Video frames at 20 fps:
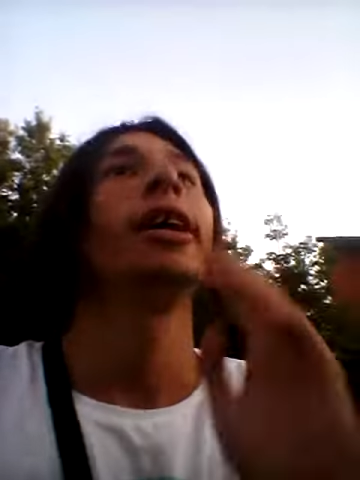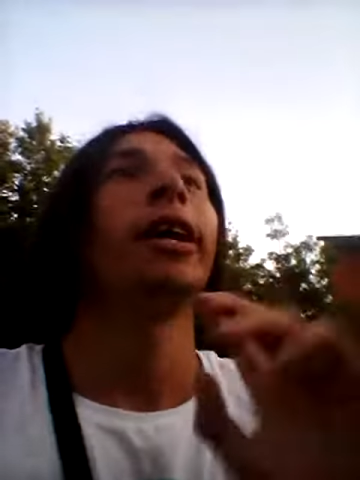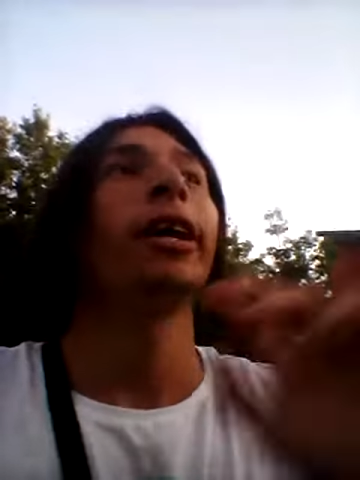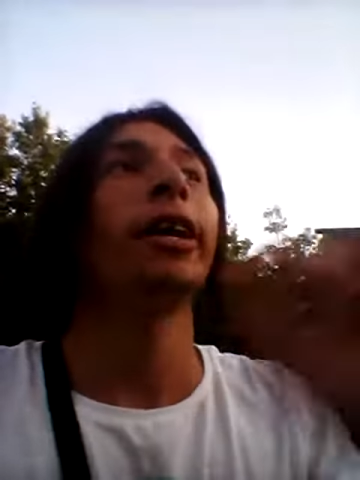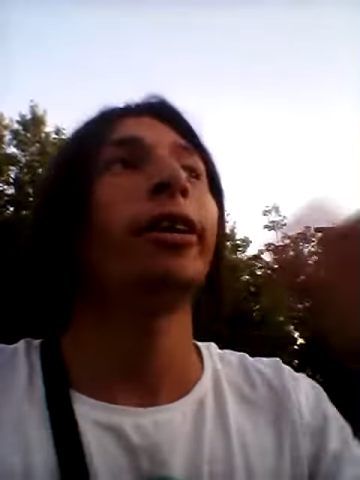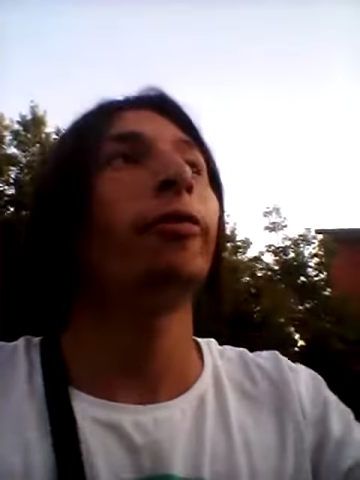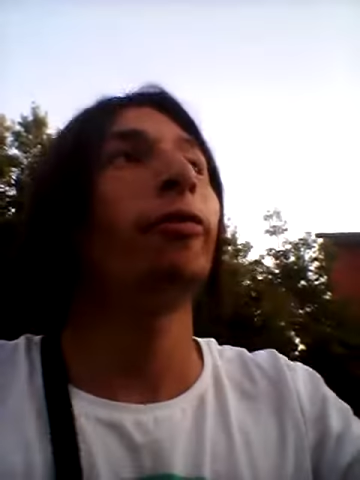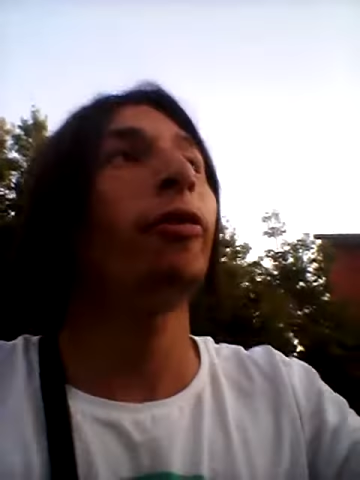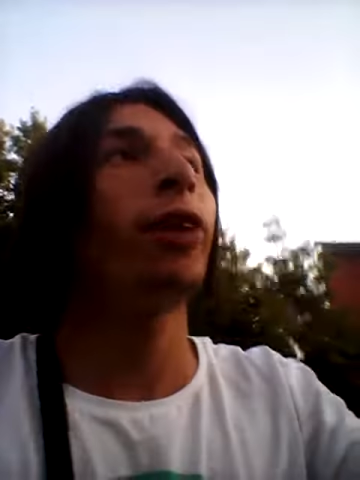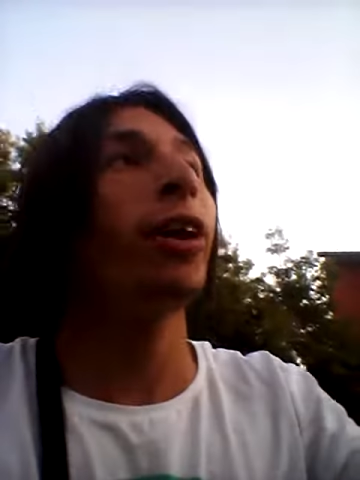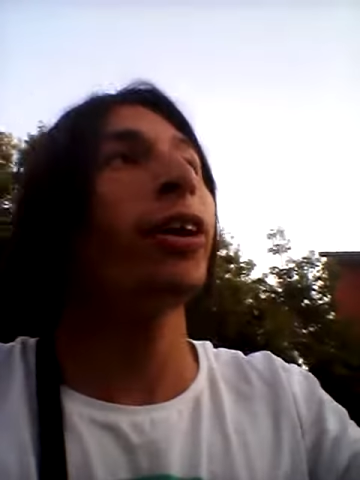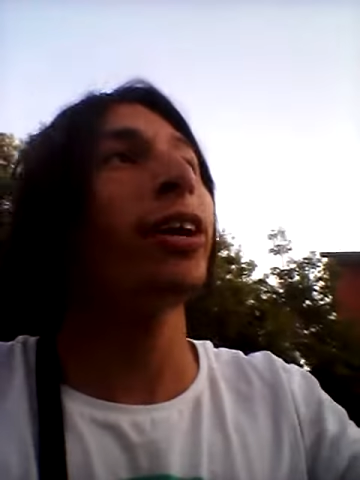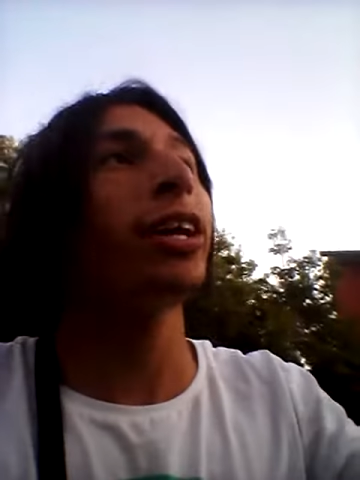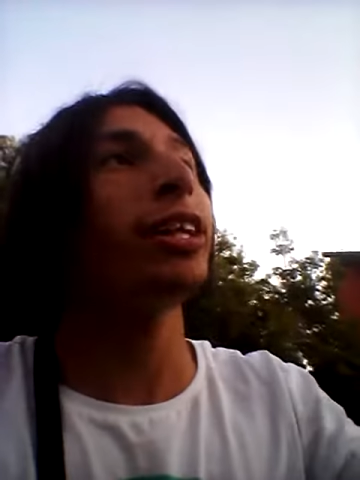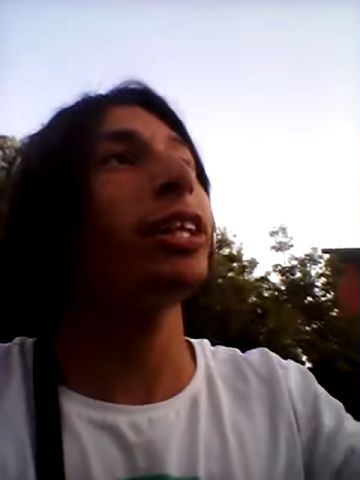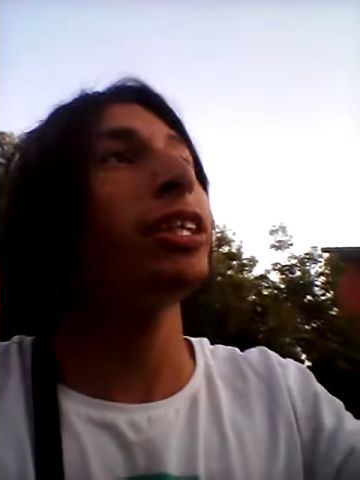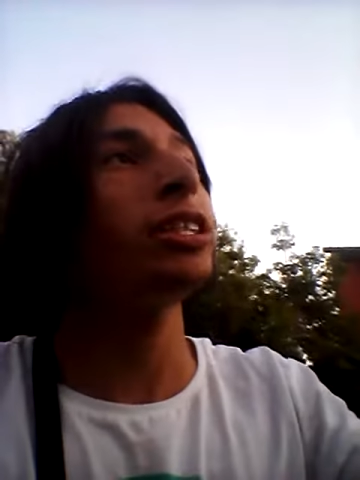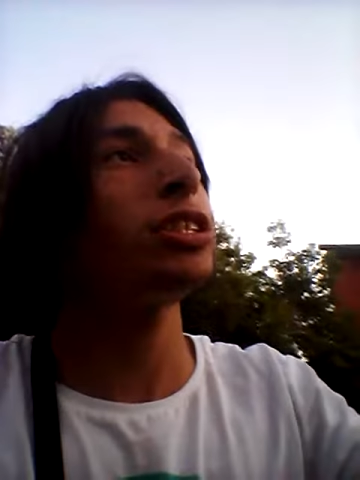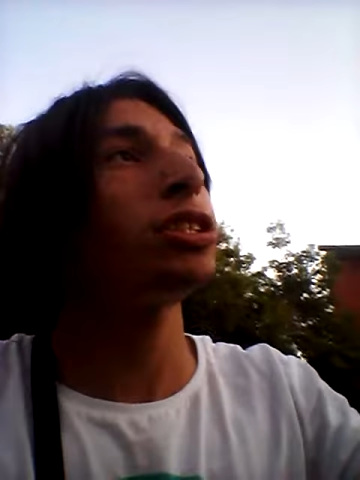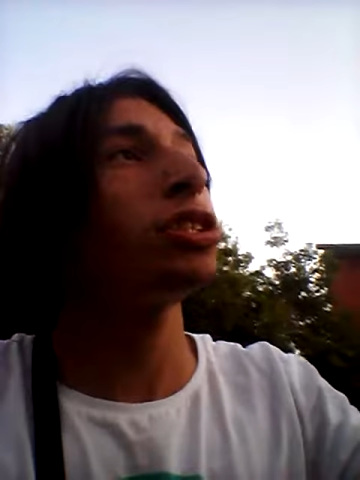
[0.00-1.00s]
And walk
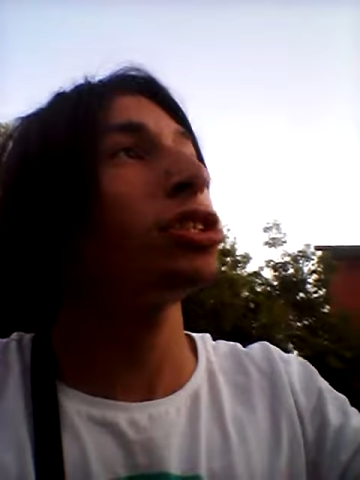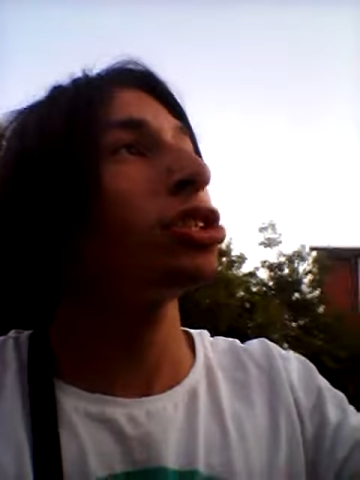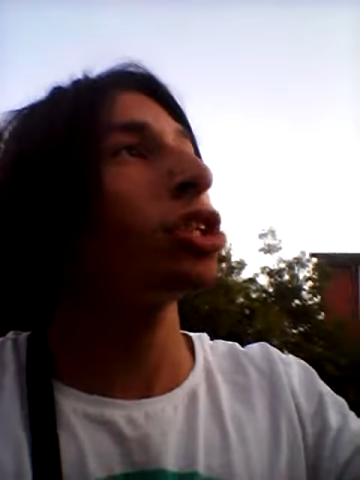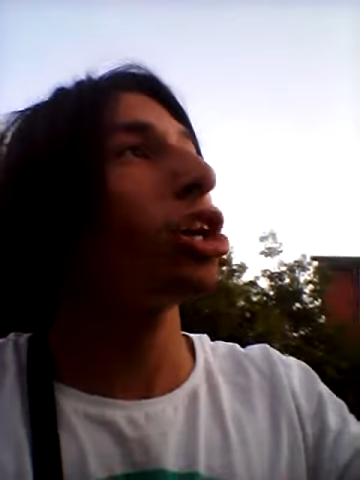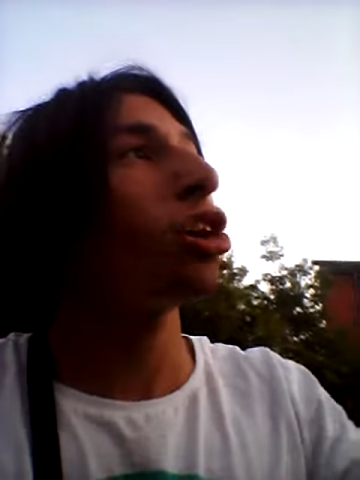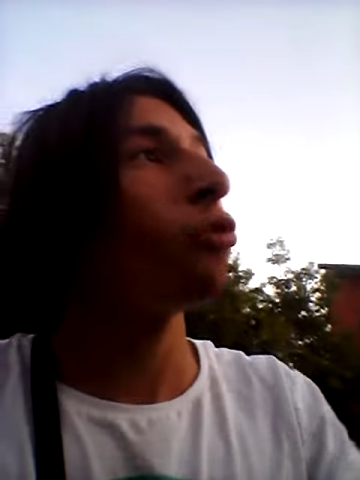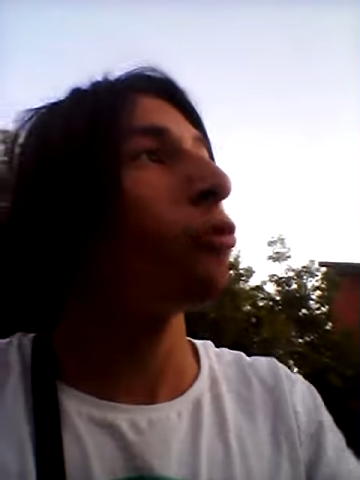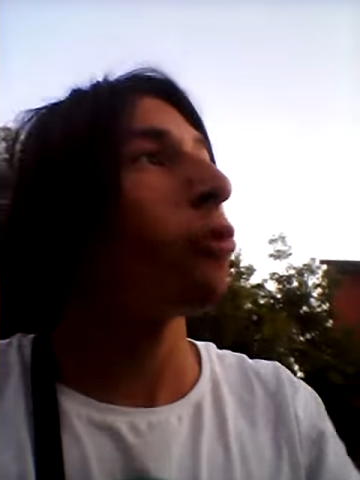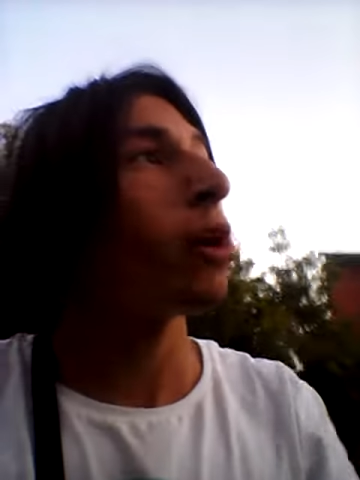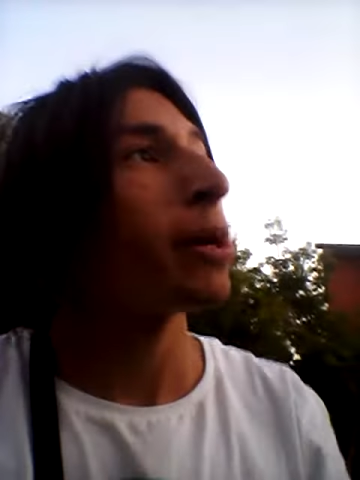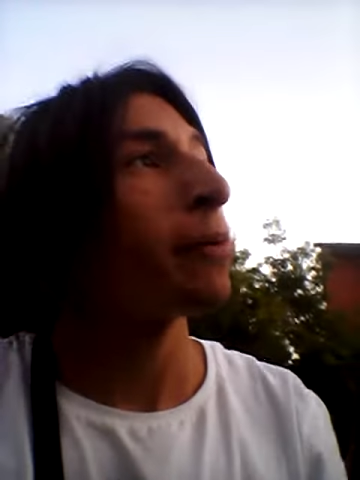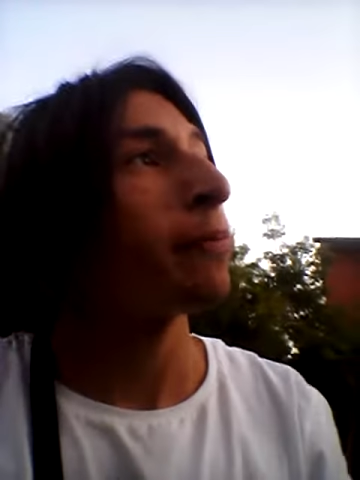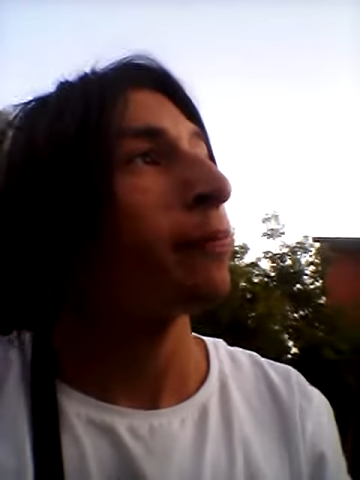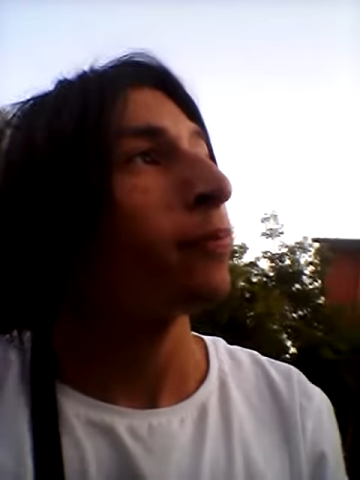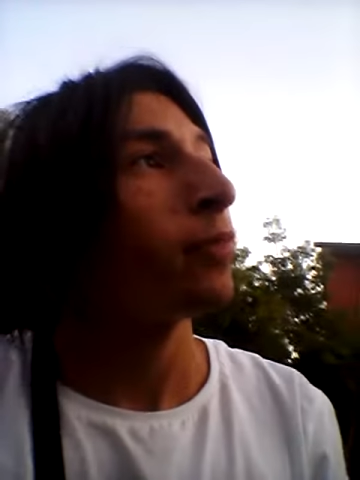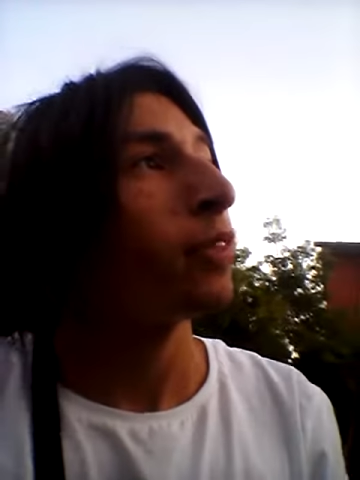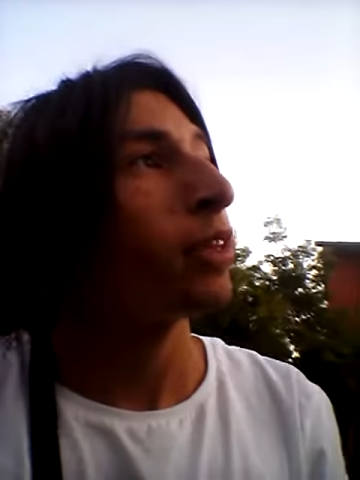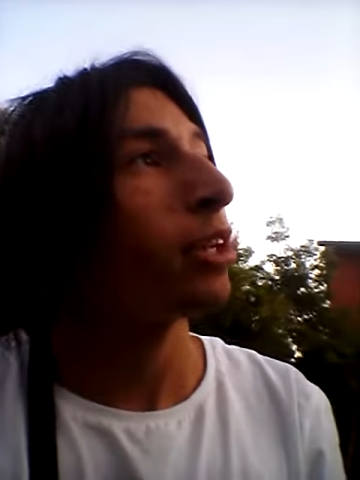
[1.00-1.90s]
this is uh, so one